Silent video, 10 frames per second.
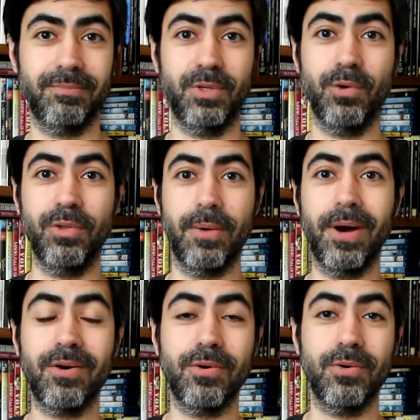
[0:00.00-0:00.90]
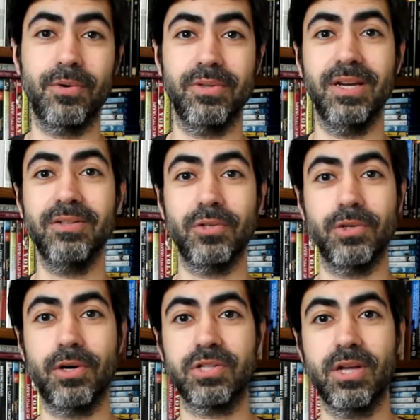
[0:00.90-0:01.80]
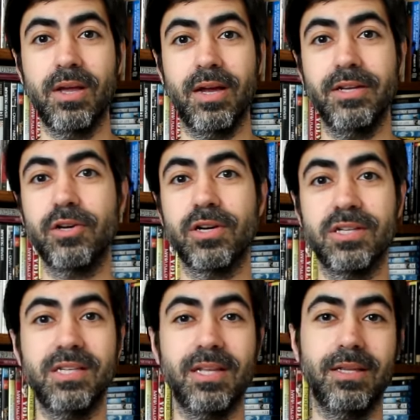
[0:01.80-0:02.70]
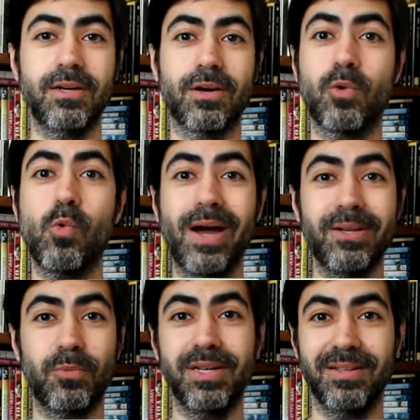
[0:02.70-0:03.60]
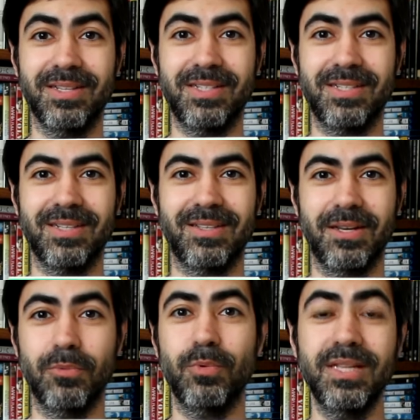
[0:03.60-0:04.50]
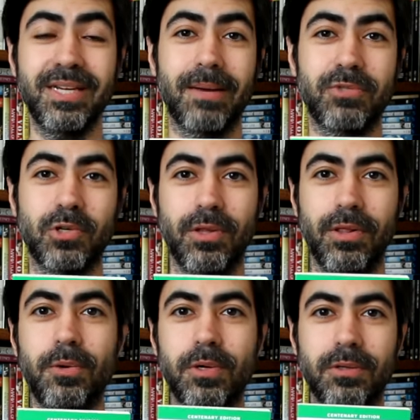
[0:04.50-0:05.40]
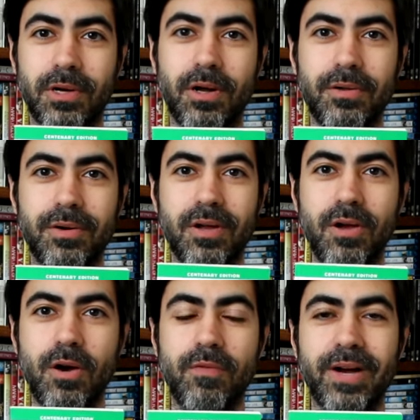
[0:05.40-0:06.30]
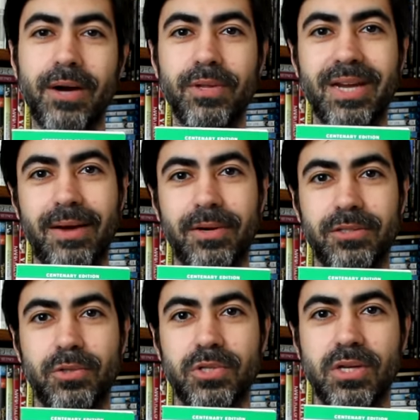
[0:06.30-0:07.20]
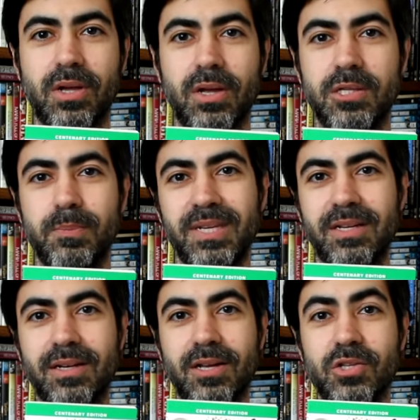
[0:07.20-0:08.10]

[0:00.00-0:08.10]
Los de Abajo or The Underdogs, and you're going to see that they are quite realistic. They really capture the local color of how the characters speak.